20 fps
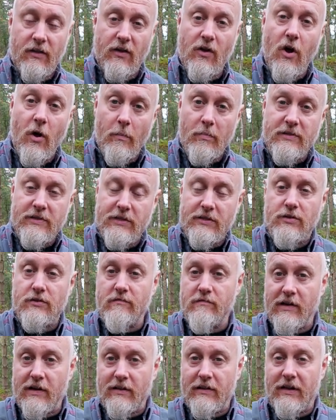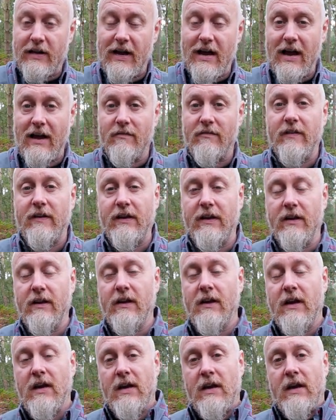competition rig that I have here
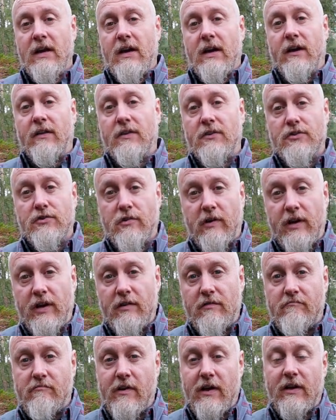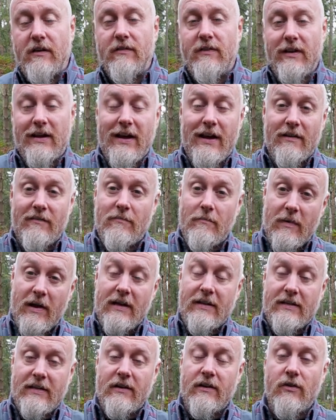and the training rig that I've
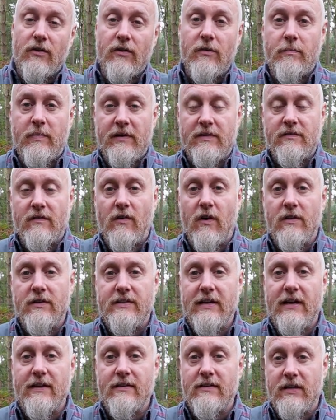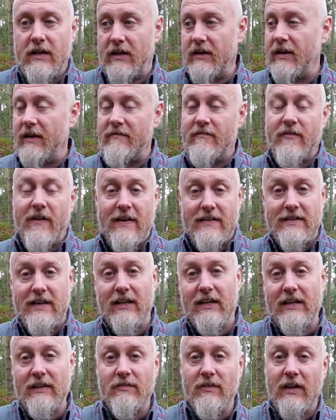made in another piece of content. And in fact, I'll
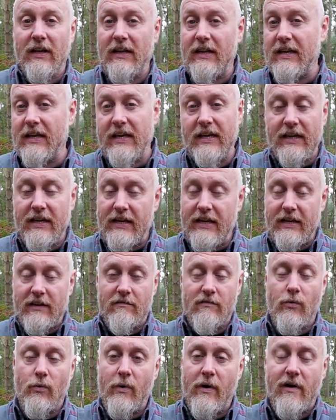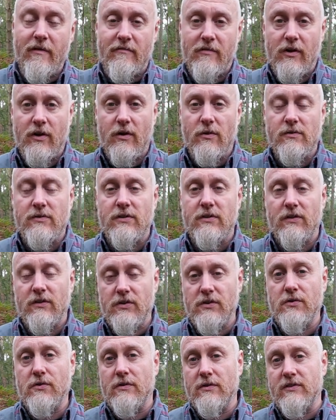leave a link here or wherever it goes so that
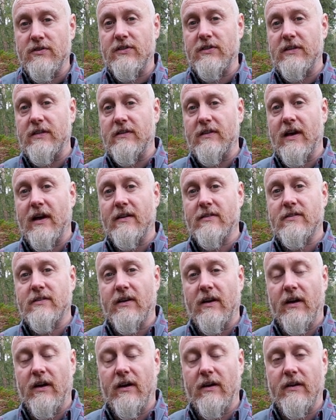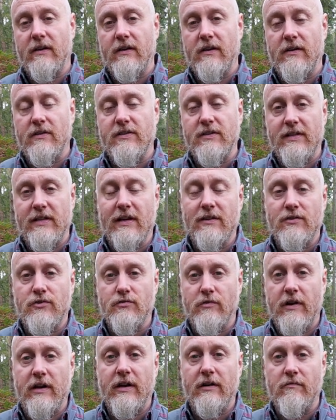you can see that
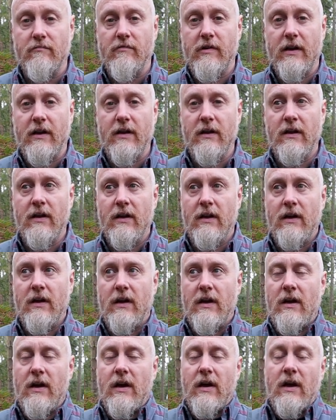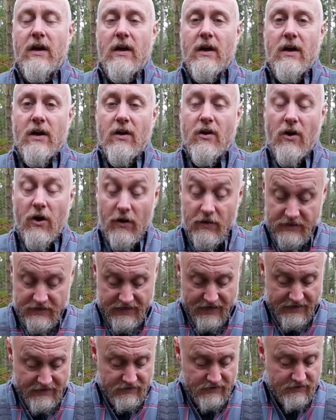training rig
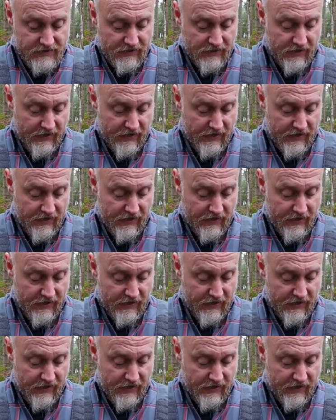content.